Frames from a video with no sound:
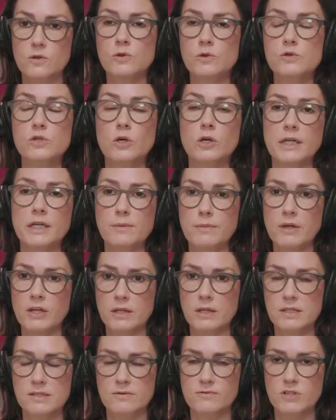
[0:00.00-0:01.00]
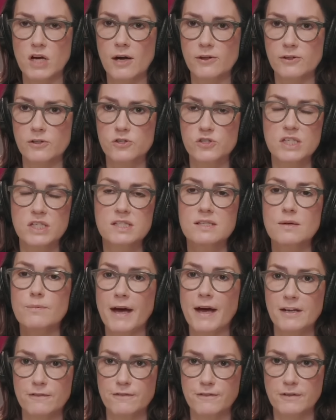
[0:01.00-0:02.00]
who's earning millions of dollars needs to
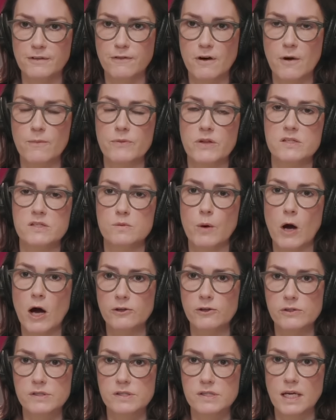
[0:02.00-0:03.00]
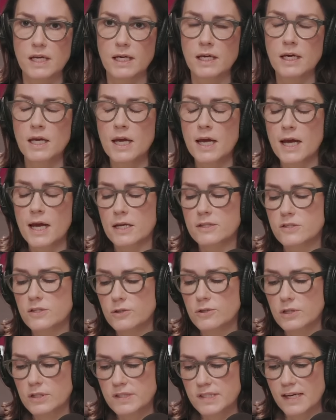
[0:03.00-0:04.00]
benefit from this policy. And so you
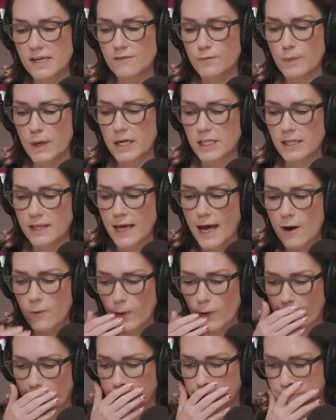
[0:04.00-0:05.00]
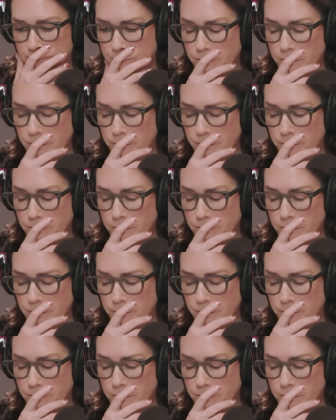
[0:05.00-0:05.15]
could save money that way.